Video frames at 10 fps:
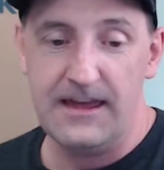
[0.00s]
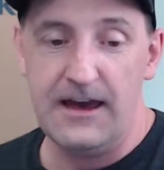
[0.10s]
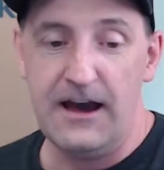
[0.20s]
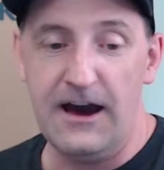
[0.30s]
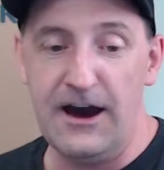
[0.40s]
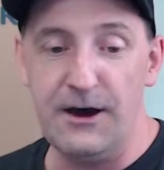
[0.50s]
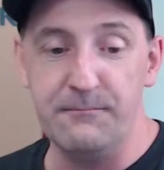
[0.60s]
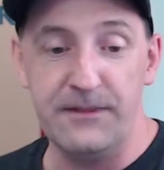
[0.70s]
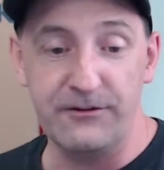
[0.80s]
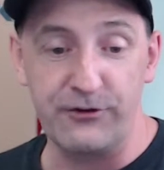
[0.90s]

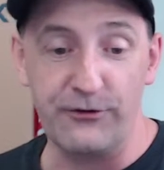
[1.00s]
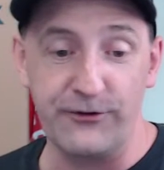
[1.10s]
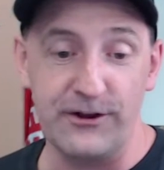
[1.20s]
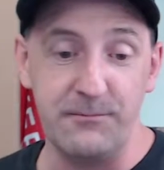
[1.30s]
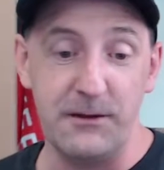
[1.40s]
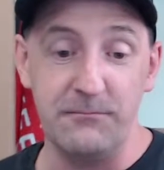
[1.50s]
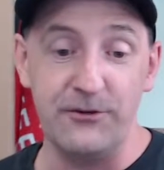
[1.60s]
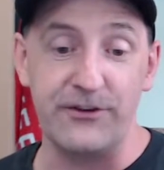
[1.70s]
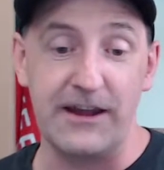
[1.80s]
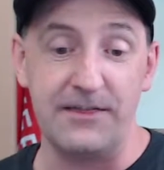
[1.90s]
Um, there's also going to be
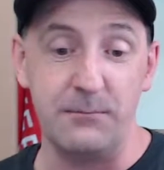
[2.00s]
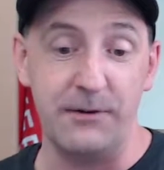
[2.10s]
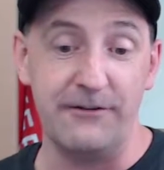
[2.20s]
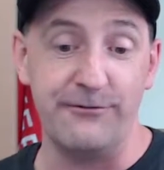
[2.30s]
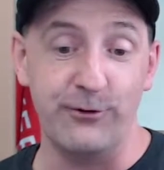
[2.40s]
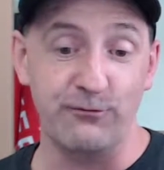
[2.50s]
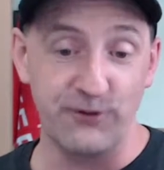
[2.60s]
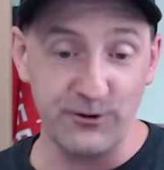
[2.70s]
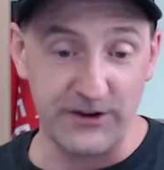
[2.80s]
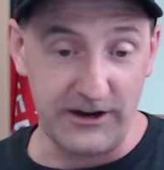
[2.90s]
music at the Big Four
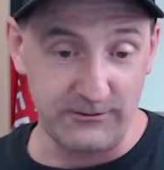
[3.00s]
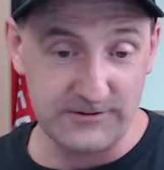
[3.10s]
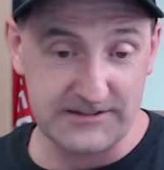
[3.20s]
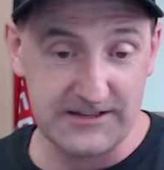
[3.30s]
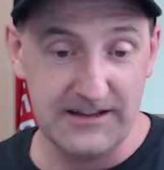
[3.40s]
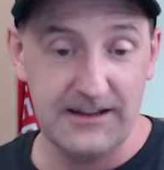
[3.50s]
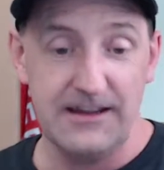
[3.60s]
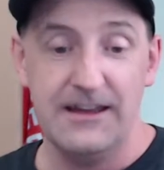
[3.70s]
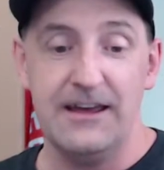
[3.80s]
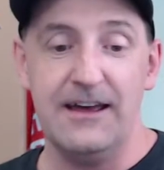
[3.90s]
Roadhouse.
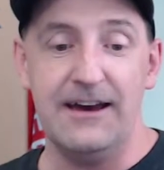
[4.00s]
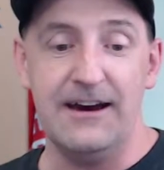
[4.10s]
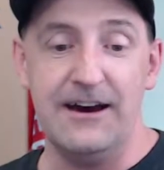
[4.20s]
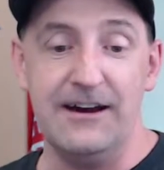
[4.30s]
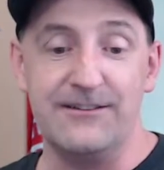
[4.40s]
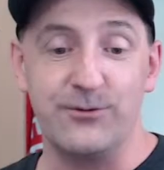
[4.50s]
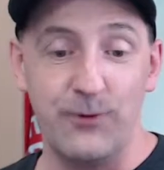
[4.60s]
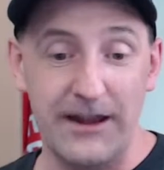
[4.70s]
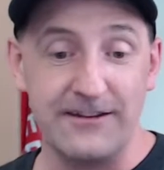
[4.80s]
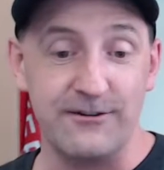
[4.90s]
Uh,
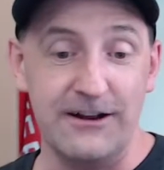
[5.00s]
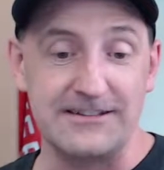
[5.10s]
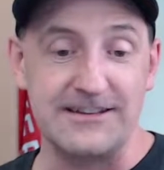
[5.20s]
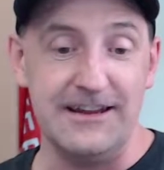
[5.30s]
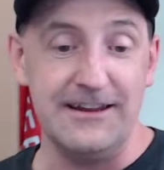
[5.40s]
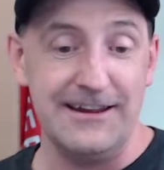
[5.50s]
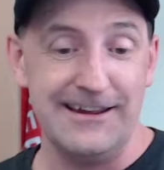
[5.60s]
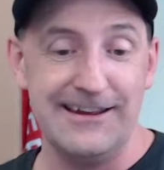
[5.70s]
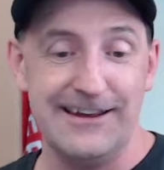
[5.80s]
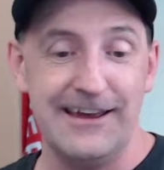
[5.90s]
Dwayne Gretzky,
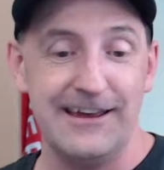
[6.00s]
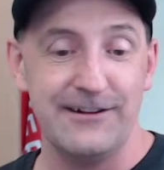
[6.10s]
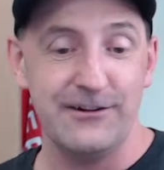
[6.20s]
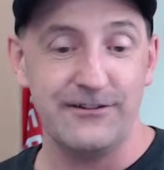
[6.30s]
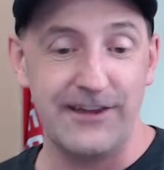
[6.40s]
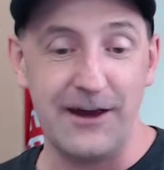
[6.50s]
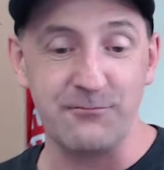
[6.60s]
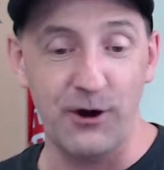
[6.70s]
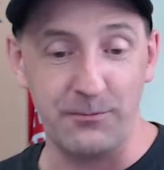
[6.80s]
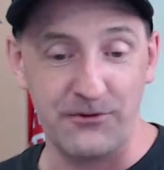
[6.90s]
Sam
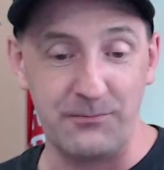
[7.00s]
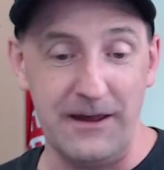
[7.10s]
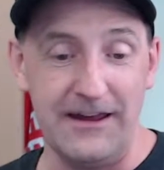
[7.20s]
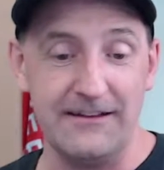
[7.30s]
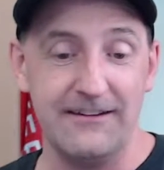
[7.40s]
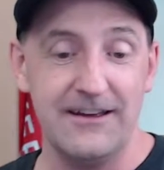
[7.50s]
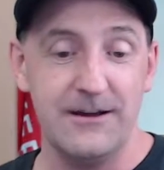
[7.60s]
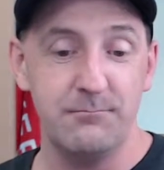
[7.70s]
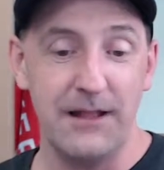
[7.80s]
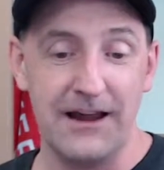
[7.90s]
Roberts Band,
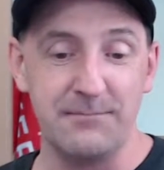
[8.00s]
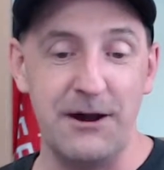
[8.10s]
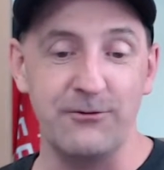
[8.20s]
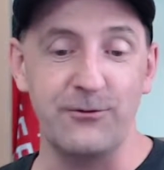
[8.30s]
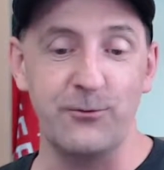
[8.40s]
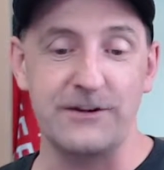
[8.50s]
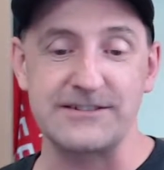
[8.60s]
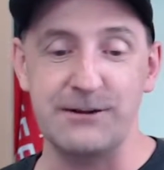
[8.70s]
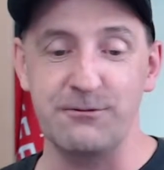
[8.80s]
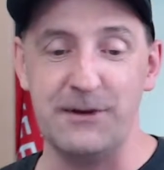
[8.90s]
Black Mountain
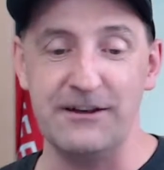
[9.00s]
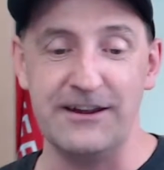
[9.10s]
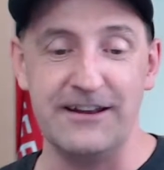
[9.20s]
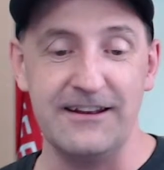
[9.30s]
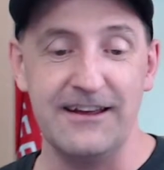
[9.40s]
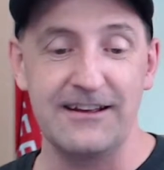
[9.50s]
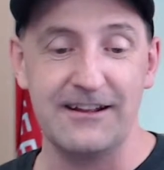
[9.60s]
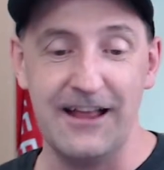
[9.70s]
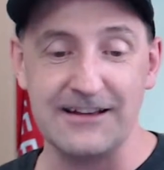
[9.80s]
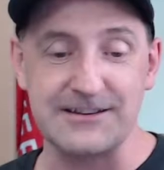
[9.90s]
Whiskey Rebellion,
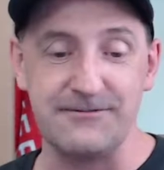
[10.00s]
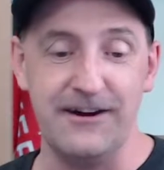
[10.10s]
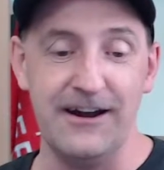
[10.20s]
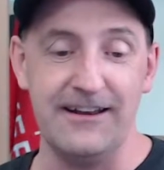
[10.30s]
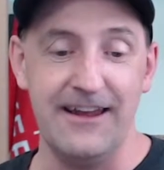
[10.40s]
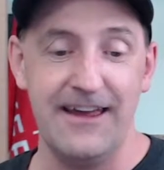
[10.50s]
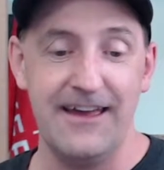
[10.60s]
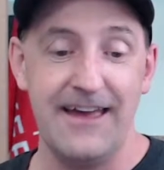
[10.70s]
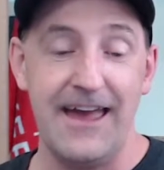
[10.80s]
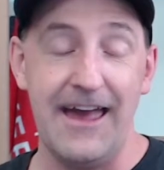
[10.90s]
Classified,
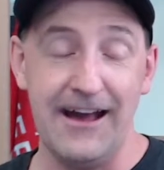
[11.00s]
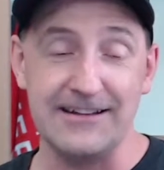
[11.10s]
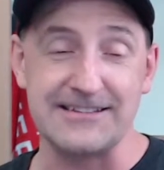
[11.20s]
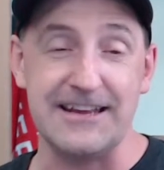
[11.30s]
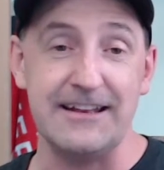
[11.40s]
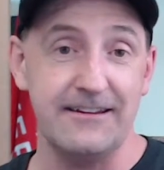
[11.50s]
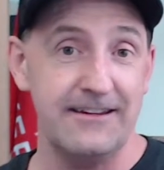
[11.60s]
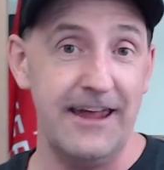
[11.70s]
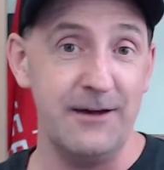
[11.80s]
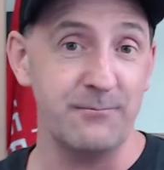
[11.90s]
Hanson,
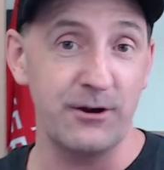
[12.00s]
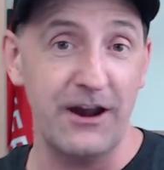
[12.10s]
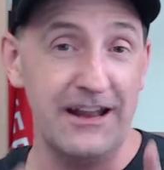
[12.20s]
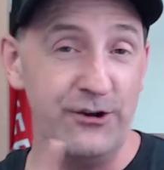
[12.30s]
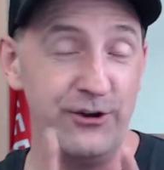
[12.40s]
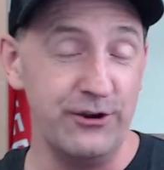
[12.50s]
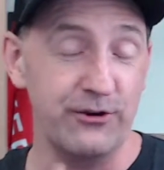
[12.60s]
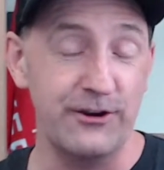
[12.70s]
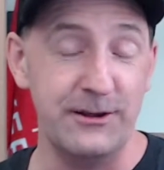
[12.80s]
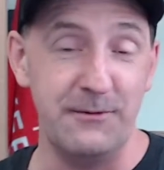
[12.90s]
Amber, I know you're
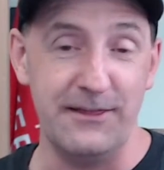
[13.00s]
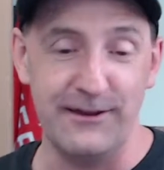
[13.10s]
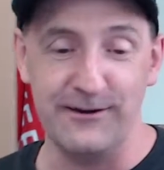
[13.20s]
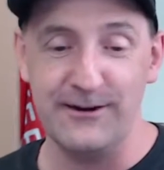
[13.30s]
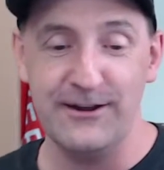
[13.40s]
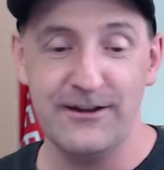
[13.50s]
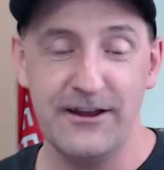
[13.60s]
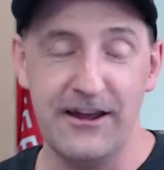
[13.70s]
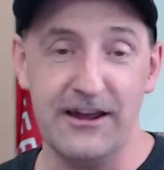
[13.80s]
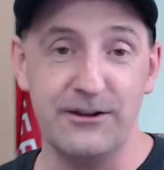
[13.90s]
going to be there,
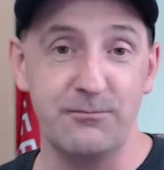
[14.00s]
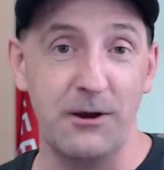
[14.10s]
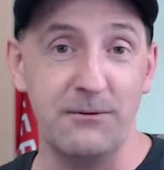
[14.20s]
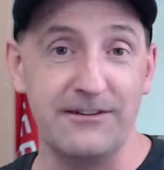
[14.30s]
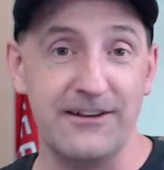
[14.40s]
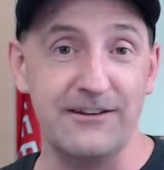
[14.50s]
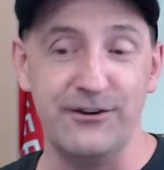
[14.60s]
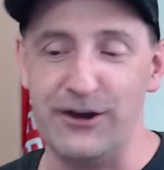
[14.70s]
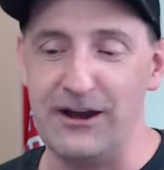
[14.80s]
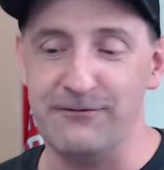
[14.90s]
and you probably said
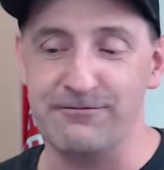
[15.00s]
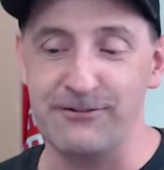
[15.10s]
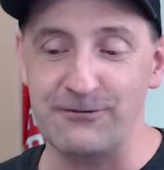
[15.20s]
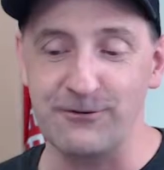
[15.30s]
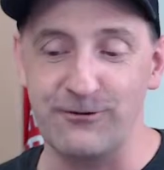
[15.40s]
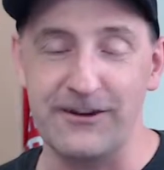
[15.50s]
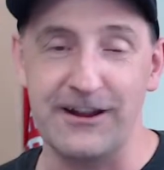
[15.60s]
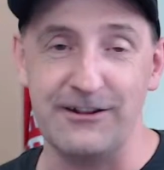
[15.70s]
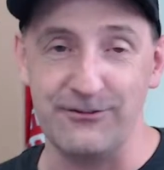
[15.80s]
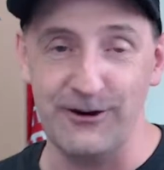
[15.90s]
you had front row
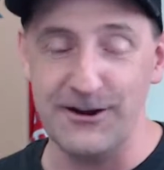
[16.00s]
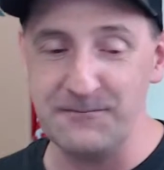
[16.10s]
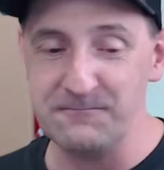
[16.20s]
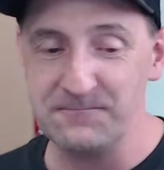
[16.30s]
tickets, right?